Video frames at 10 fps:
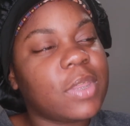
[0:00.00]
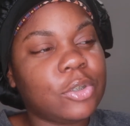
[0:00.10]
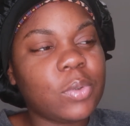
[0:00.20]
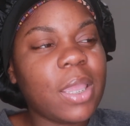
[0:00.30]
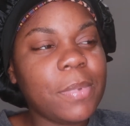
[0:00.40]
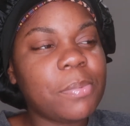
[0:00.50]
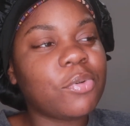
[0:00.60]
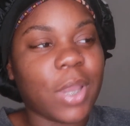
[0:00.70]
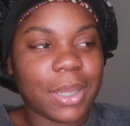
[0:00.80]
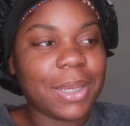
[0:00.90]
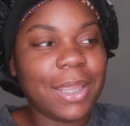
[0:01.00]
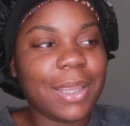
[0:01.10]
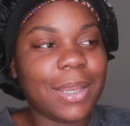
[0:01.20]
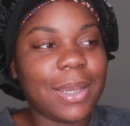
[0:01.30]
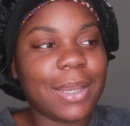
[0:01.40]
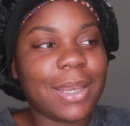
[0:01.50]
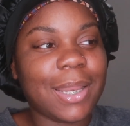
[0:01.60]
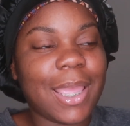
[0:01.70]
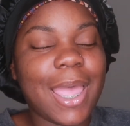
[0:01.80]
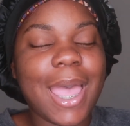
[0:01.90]
did you get me pregnant
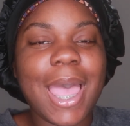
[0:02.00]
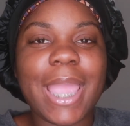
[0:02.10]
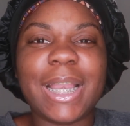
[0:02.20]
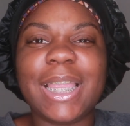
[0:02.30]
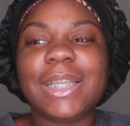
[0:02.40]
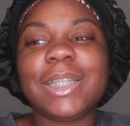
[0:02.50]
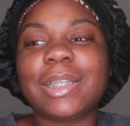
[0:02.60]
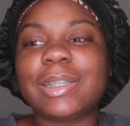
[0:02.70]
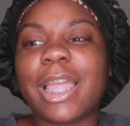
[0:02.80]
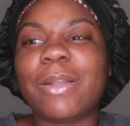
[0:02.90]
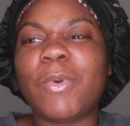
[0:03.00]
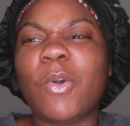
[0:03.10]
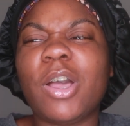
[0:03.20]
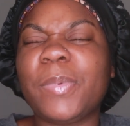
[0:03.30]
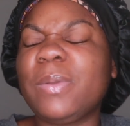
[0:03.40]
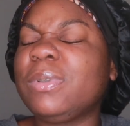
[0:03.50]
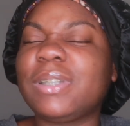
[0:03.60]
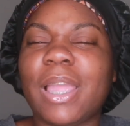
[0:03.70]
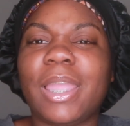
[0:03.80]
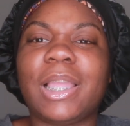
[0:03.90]
and he just like woke up he
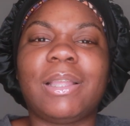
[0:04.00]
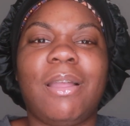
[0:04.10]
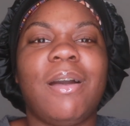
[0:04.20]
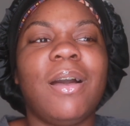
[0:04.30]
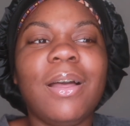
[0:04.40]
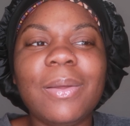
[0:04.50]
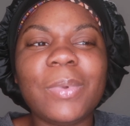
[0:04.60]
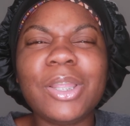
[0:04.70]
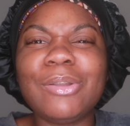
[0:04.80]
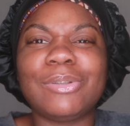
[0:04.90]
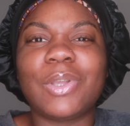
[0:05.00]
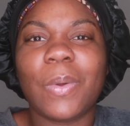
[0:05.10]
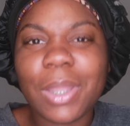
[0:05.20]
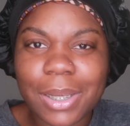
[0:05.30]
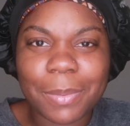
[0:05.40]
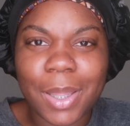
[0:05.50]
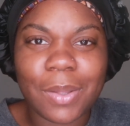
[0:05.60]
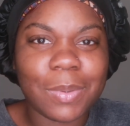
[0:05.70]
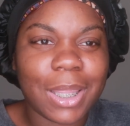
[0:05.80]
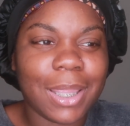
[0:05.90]
was like huh what are you talking
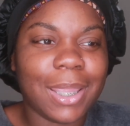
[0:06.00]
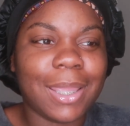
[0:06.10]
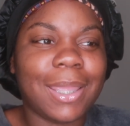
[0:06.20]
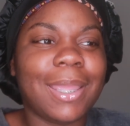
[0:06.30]
about like